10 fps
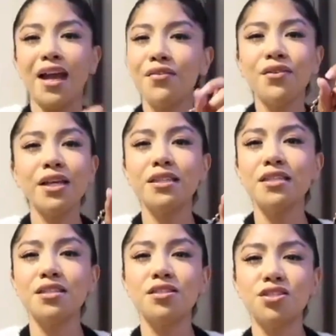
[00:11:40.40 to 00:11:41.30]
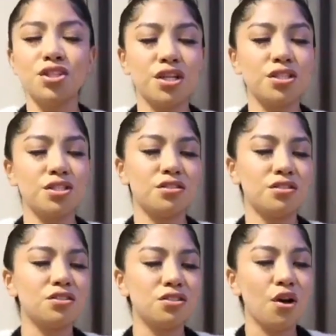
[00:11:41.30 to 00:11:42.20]
I feel like this is just
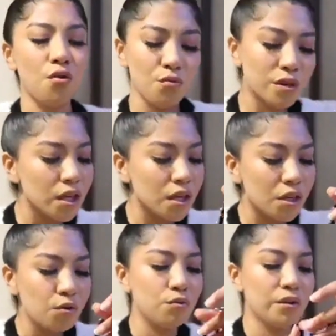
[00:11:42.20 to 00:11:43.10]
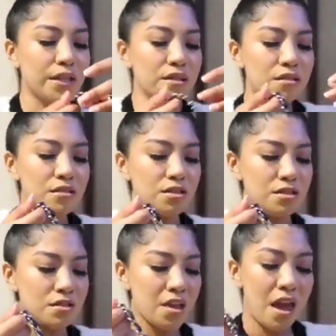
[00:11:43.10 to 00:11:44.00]
so cute. Like this is
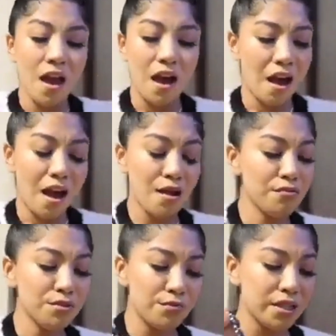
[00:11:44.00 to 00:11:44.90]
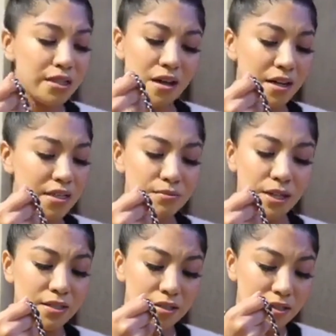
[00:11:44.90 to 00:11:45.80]
just, I was really not
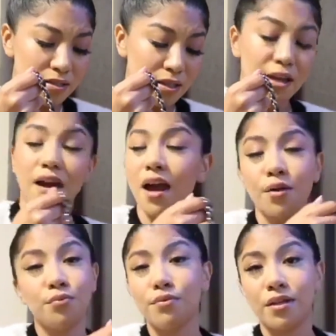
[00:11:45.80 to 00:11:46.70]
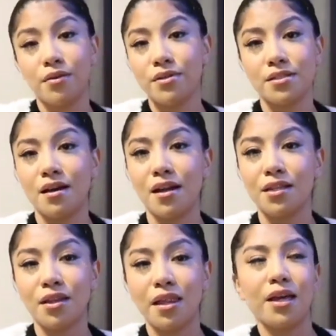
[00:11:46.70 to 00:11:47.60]
expecting this. Like I really was not.
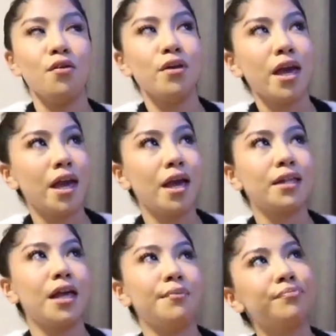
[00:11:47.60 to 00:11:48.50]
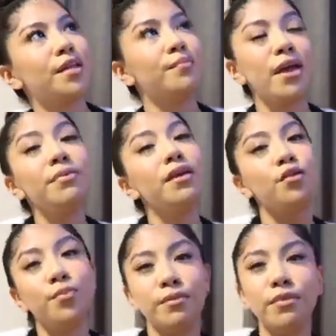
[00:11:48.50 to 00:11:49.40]
I thought like, okay, like maybe
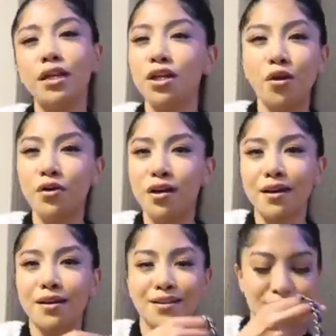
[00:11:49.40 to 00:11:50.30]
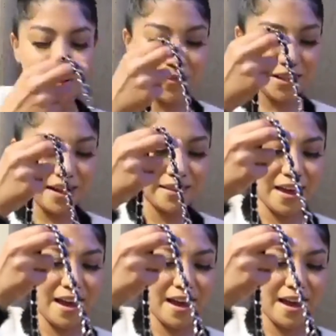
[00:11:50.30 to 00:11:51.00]
it'll be mediocre or something like